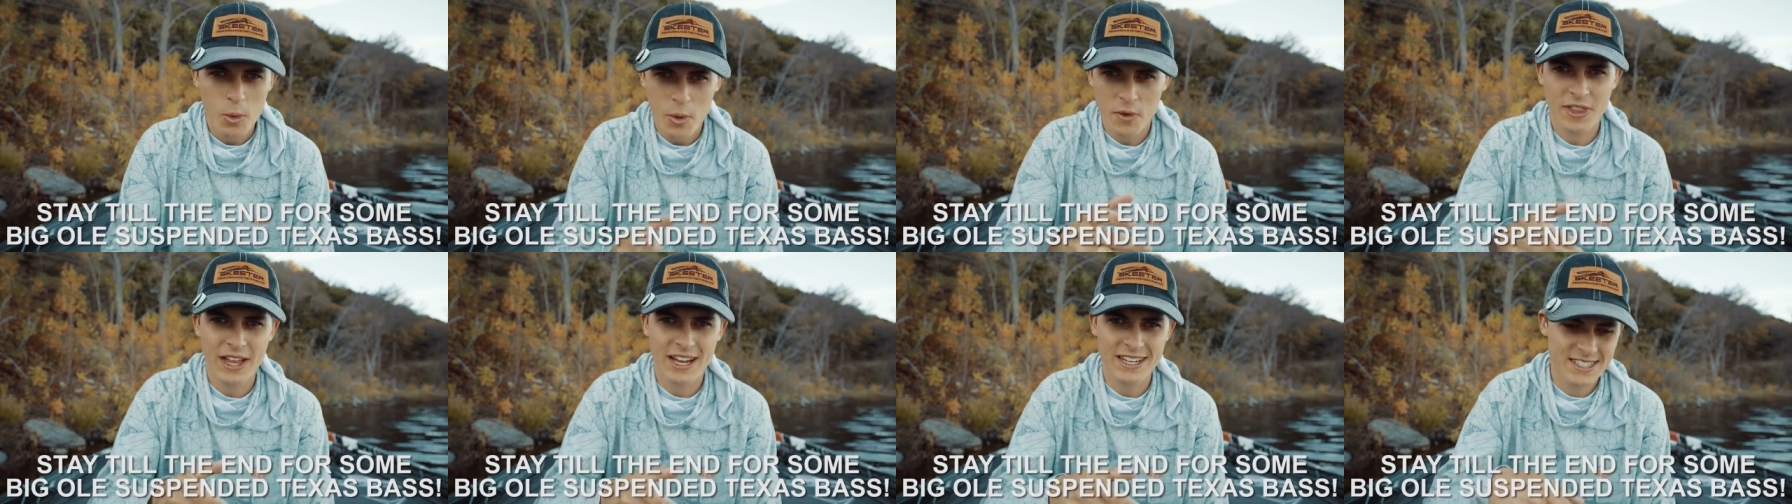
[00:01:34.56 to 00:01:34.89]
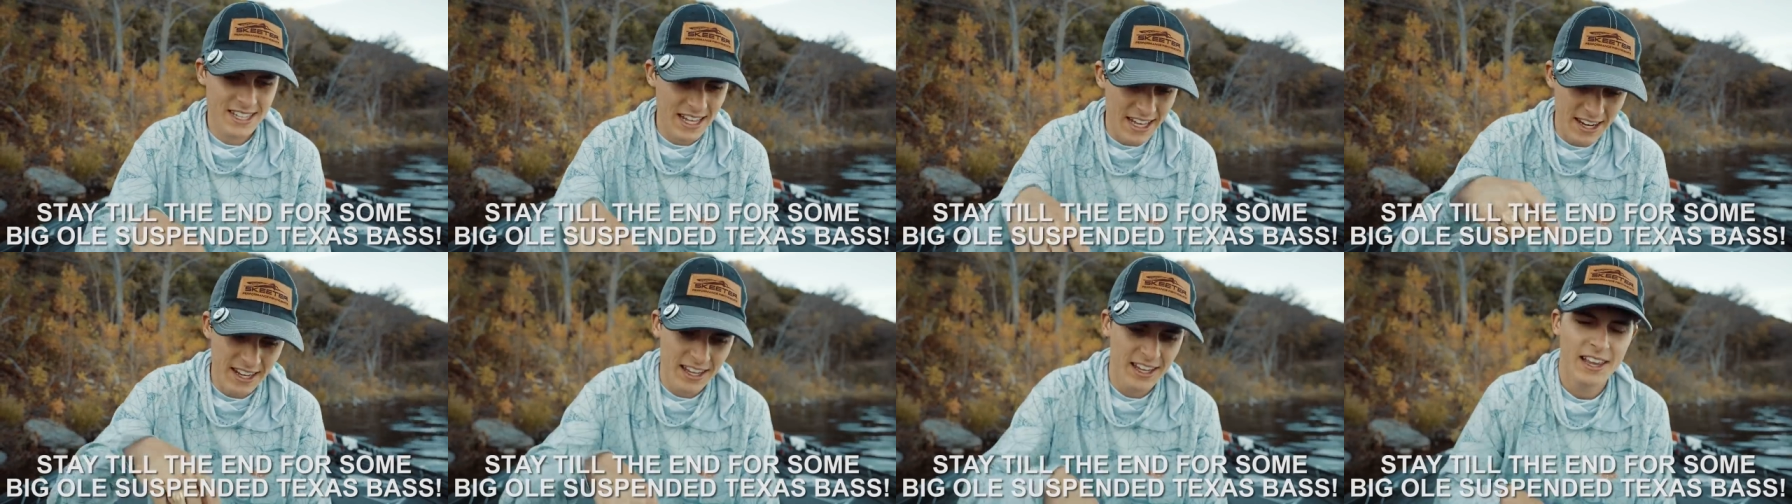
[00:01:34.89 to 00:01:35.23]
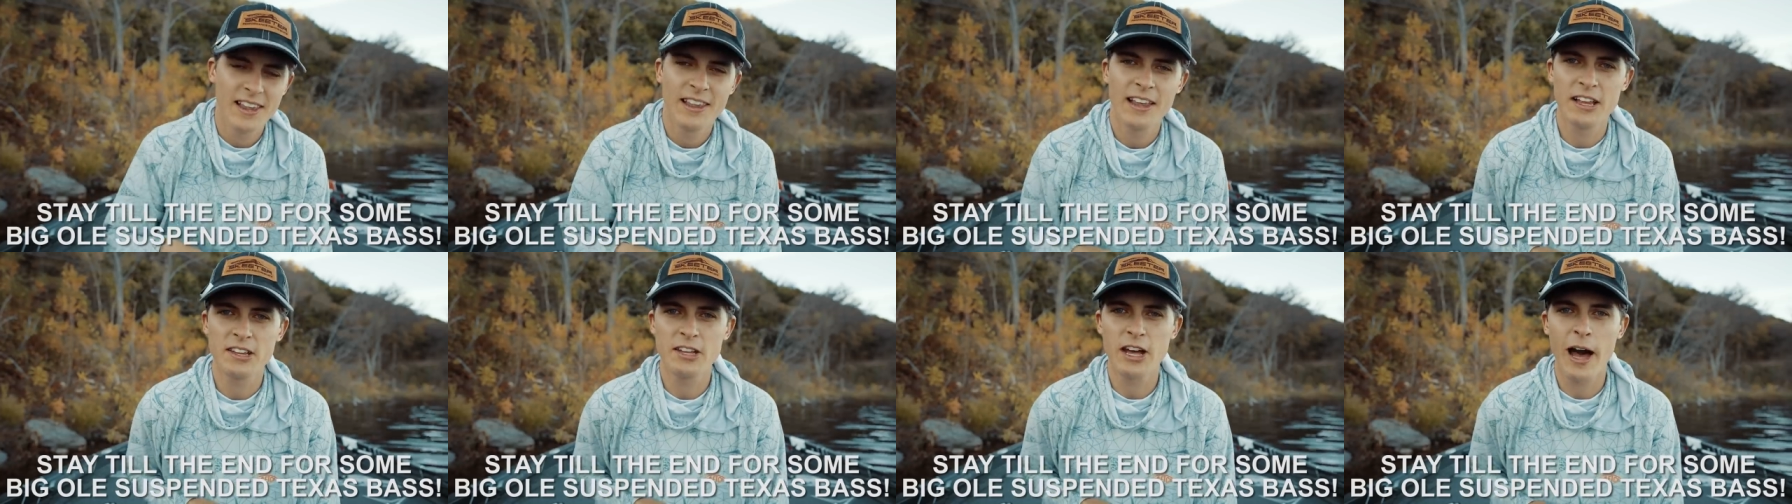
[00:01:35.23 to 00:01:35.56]
with that said,
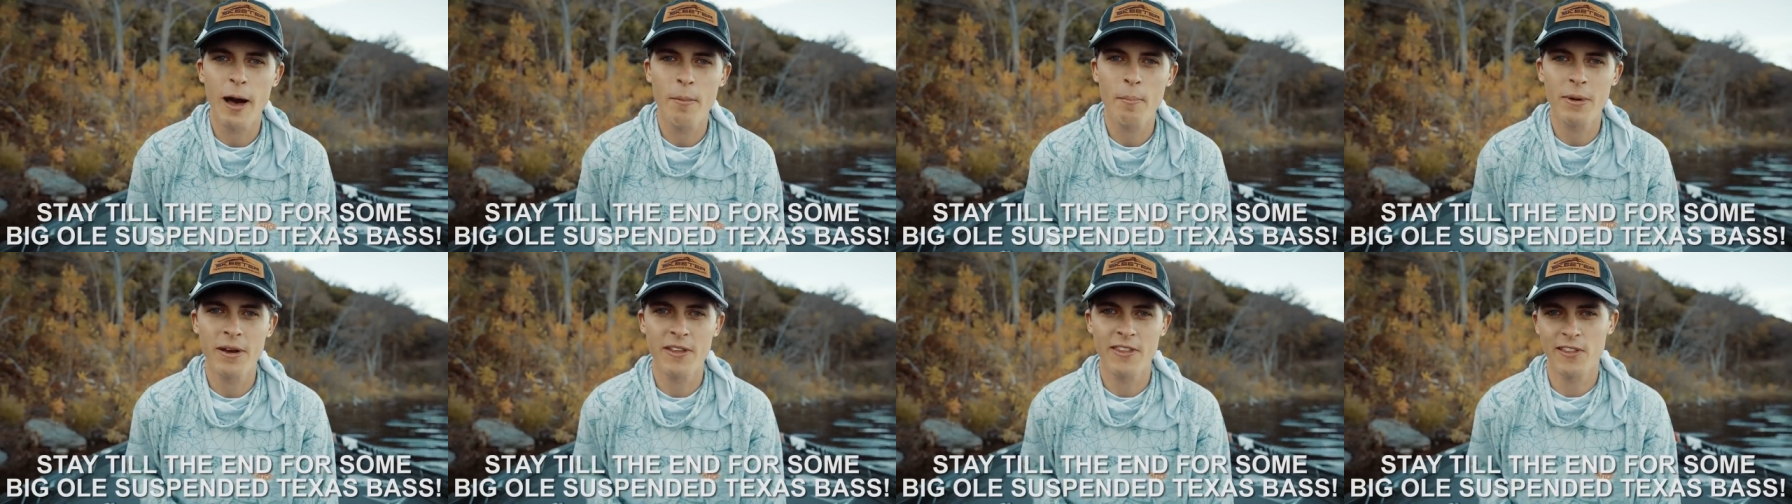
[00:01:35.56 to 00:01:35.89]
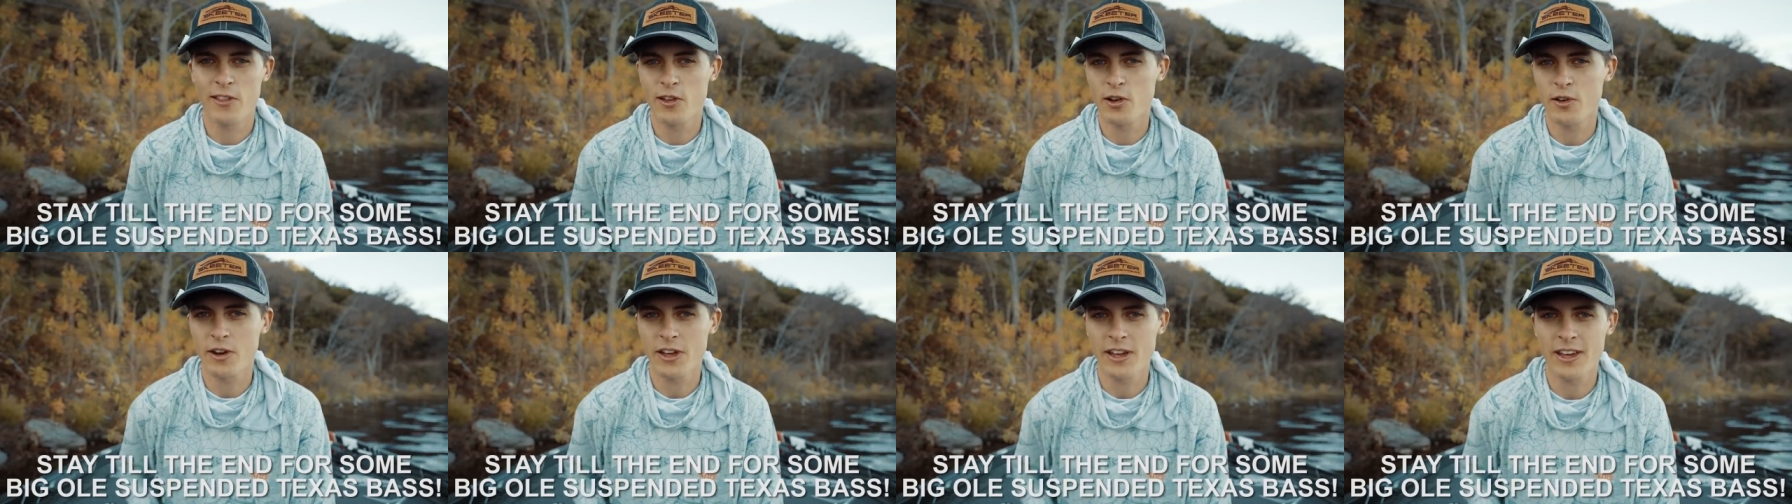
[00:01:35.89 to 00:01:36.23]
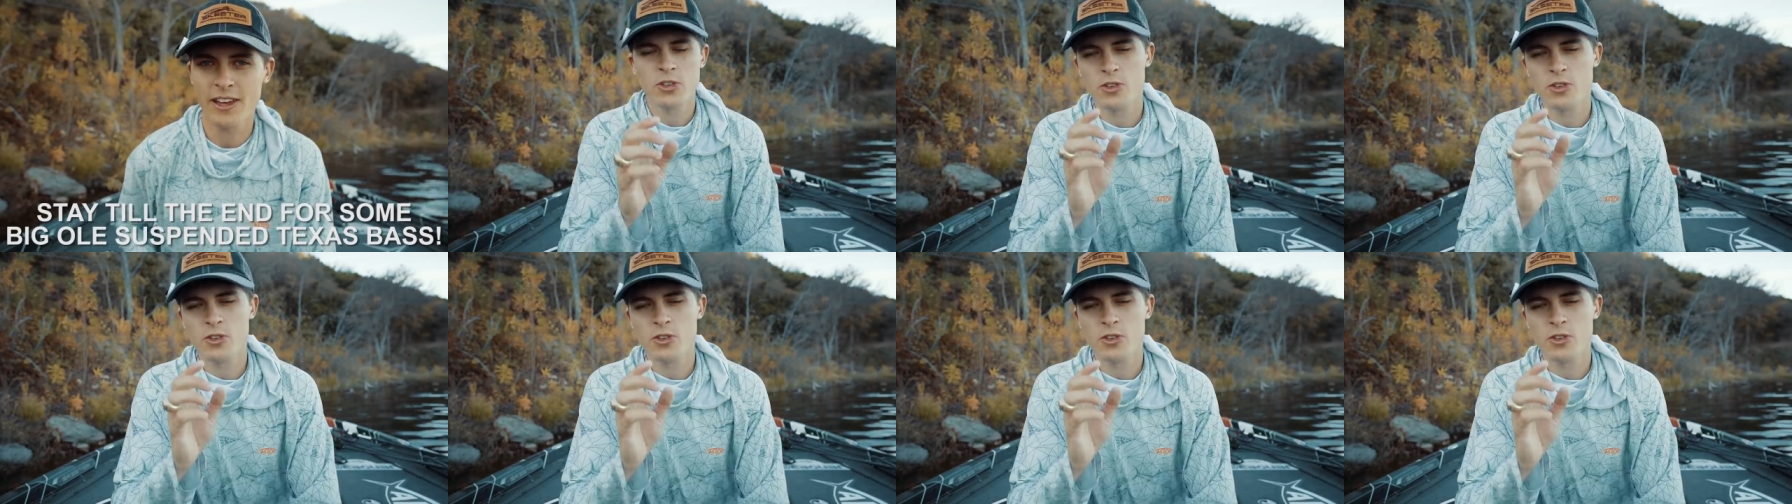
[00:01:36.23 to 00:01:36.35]
let's hop into the learning.